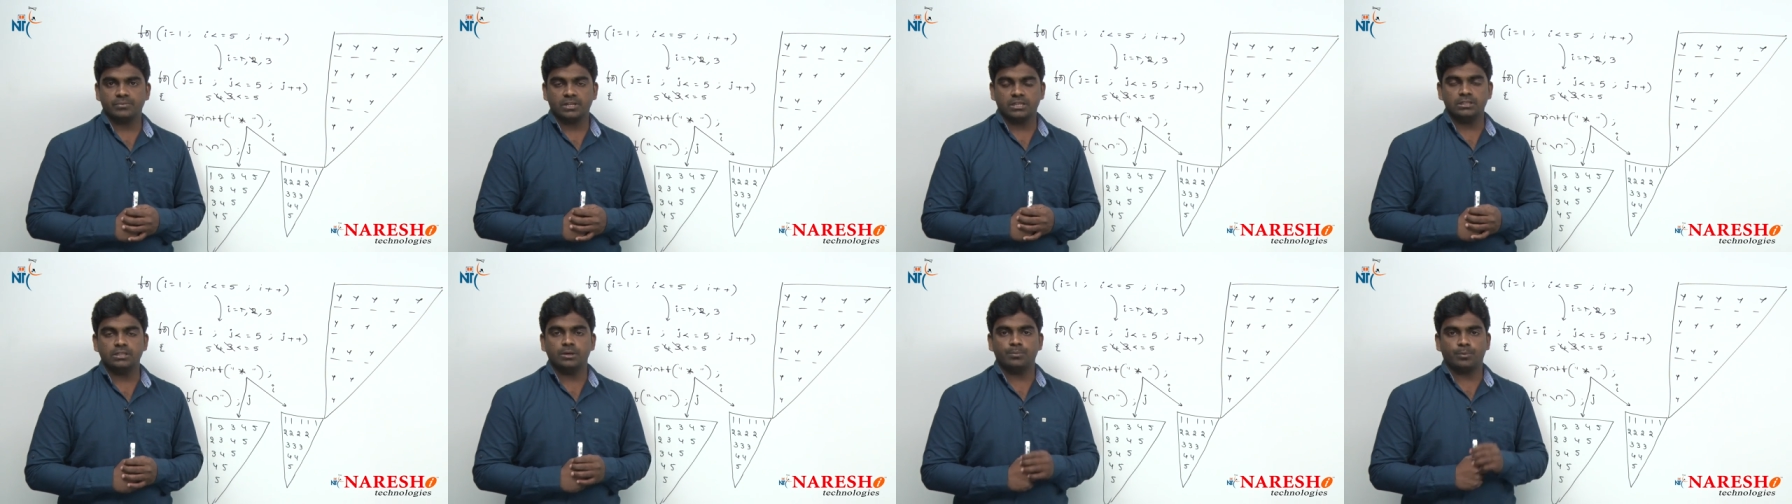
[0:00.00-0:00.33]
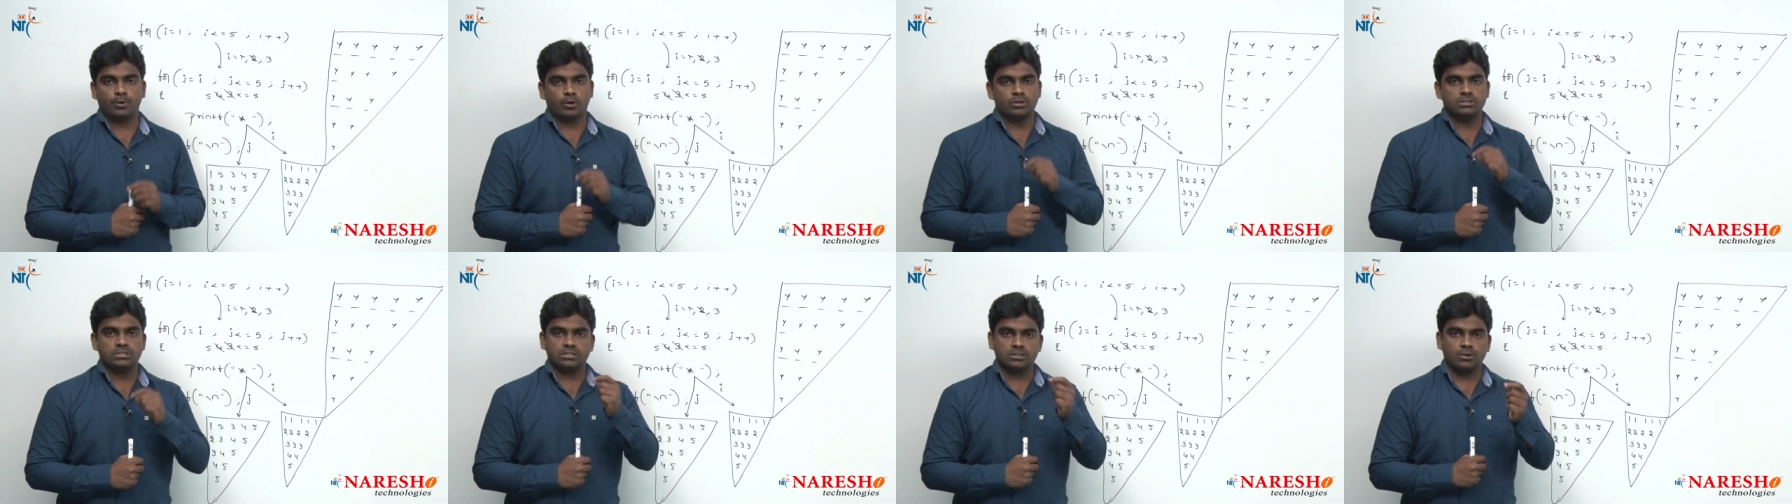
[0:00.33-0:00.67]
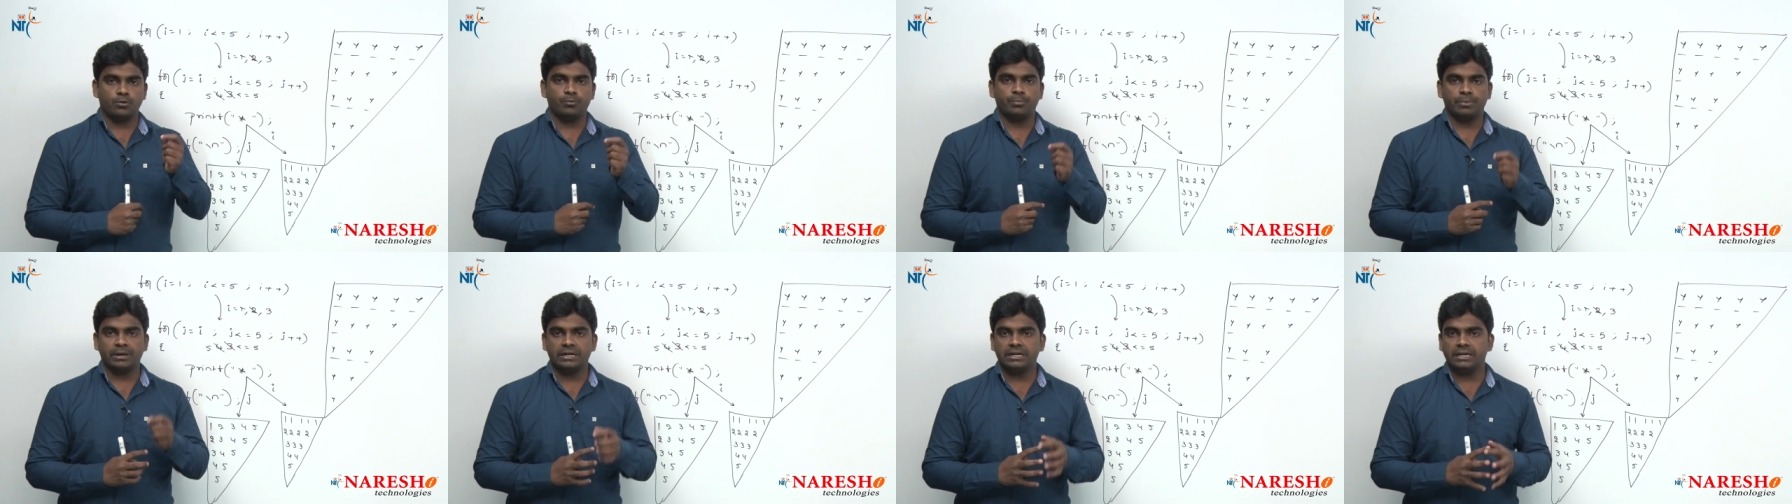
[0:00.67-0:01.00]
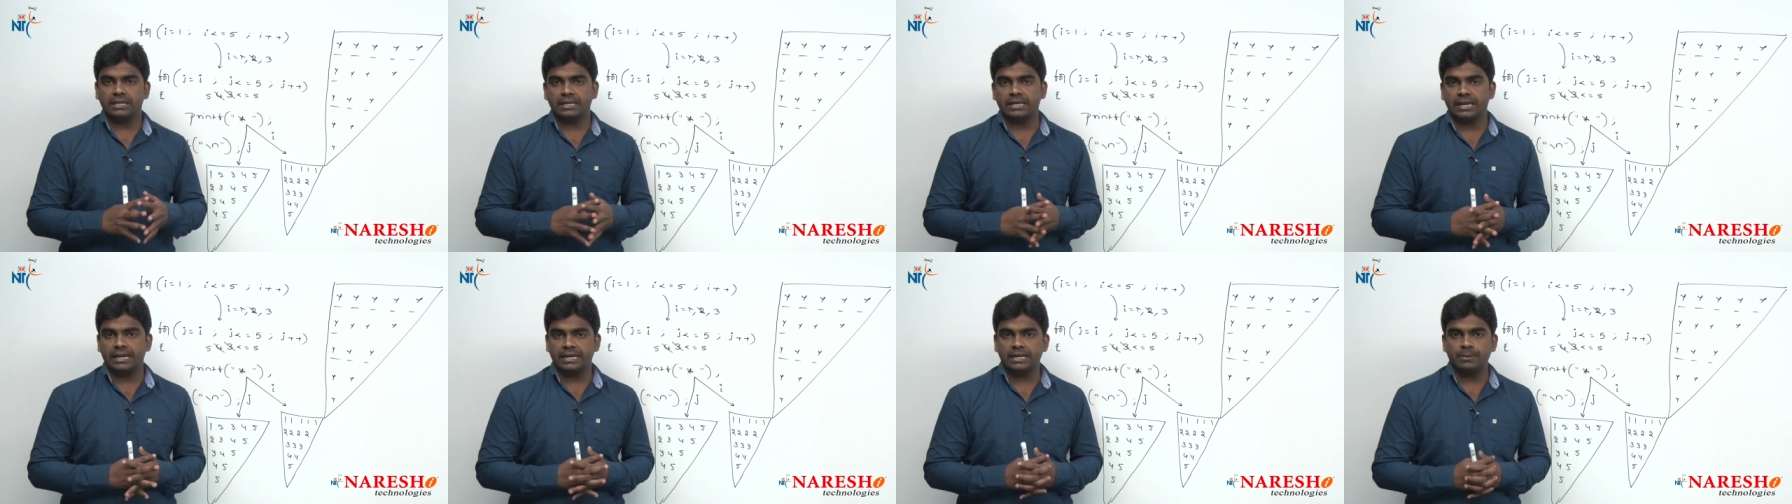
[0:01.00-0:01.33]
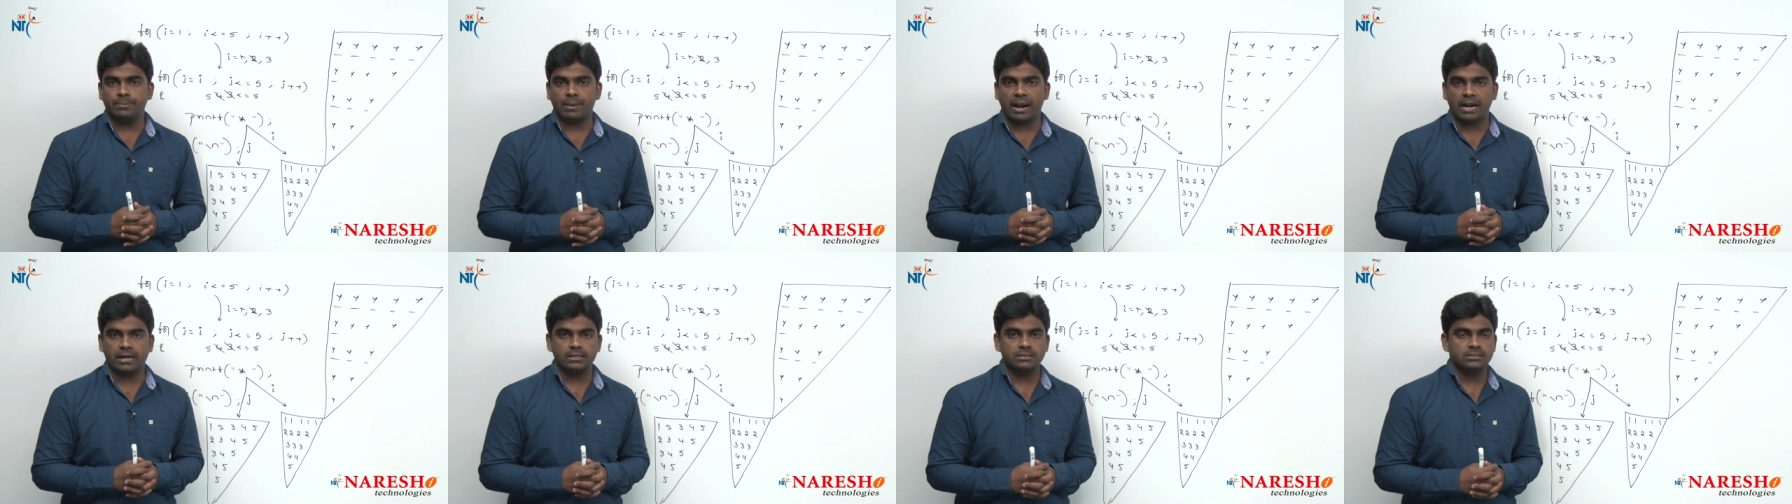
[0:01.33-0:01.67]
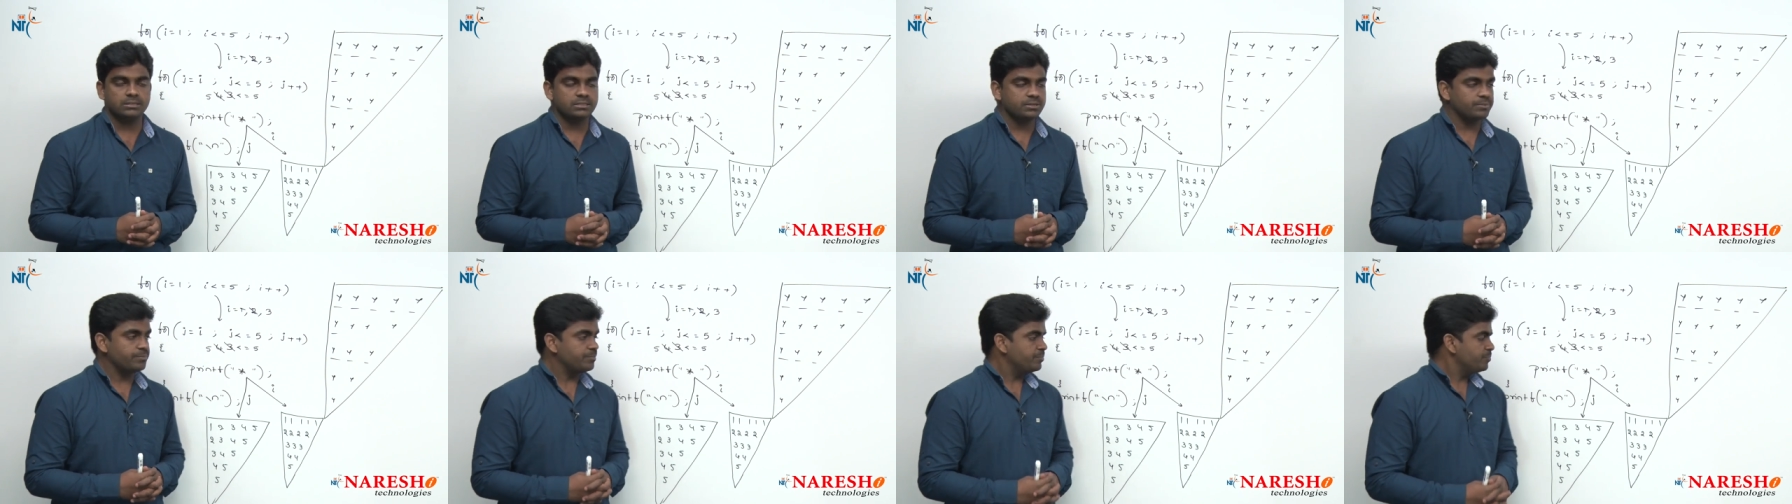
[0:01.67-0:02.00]
in the process of printing any
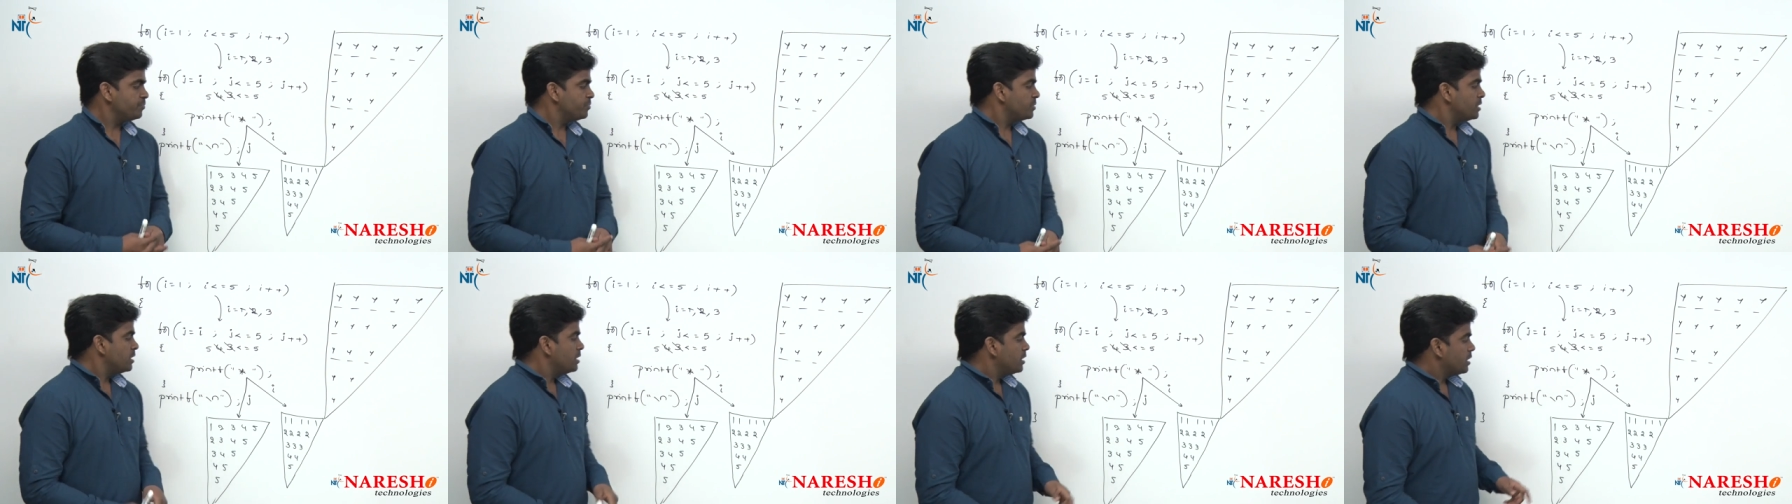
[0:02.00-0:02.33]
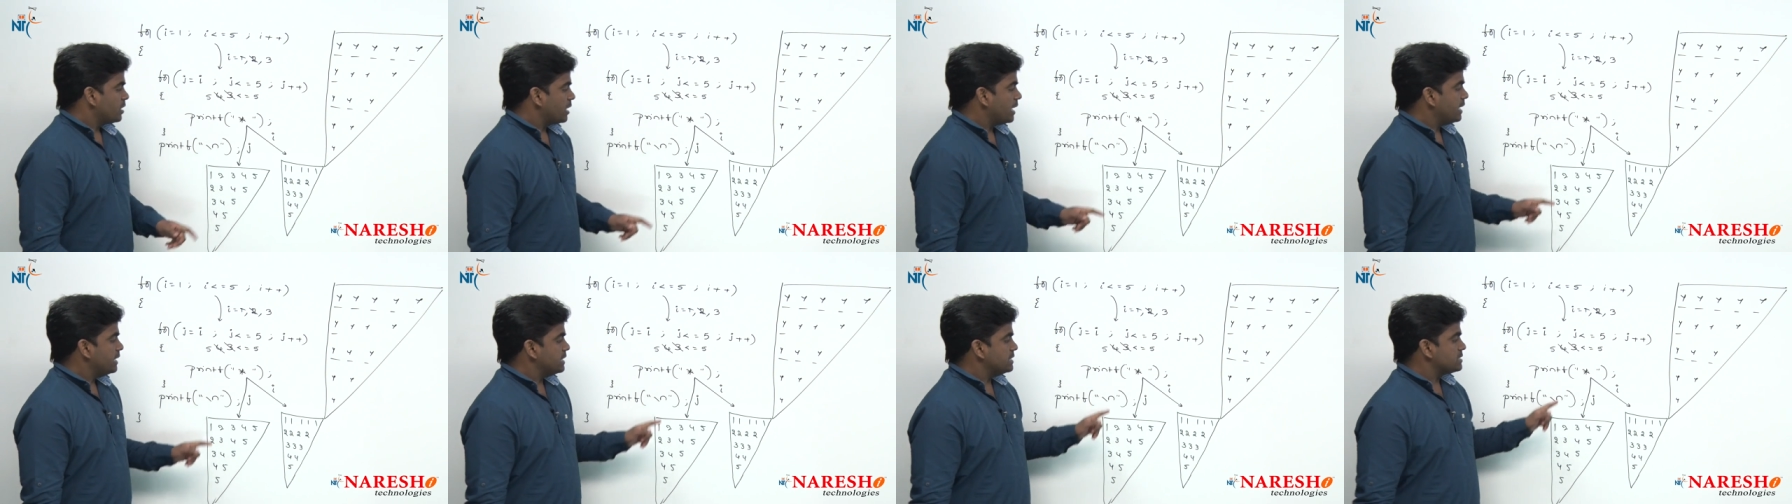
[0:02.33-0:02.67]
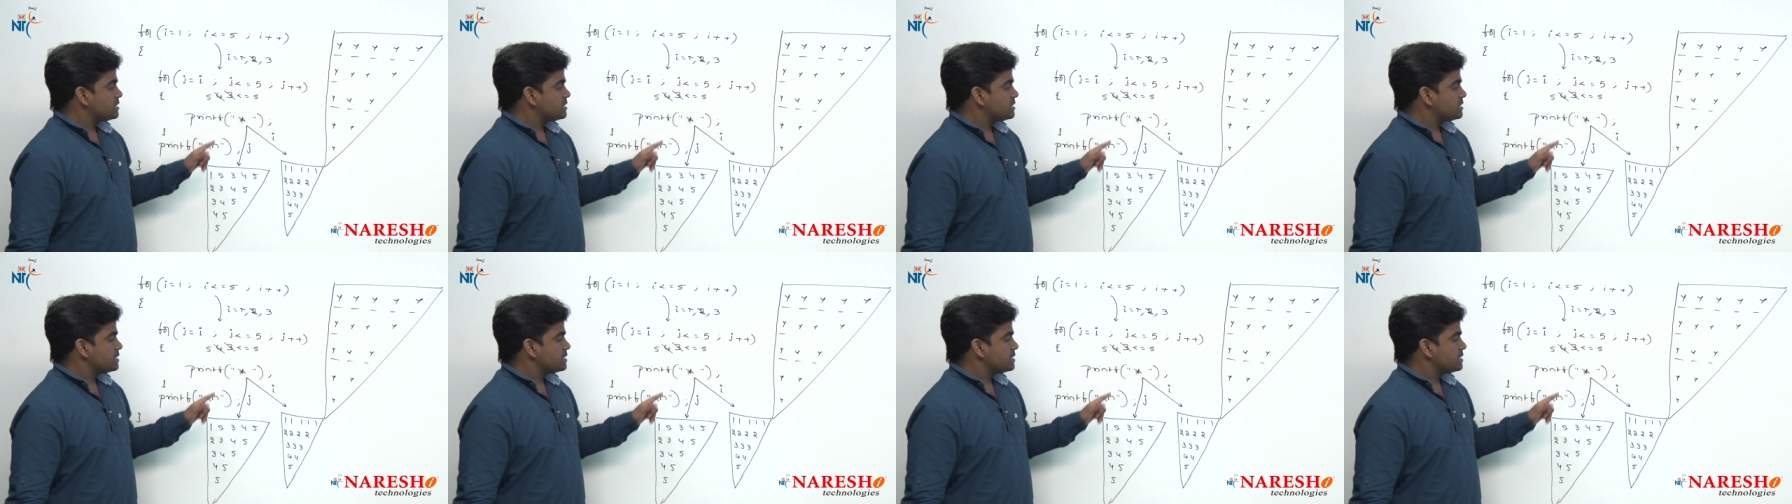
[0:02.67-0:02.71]
patterns, right?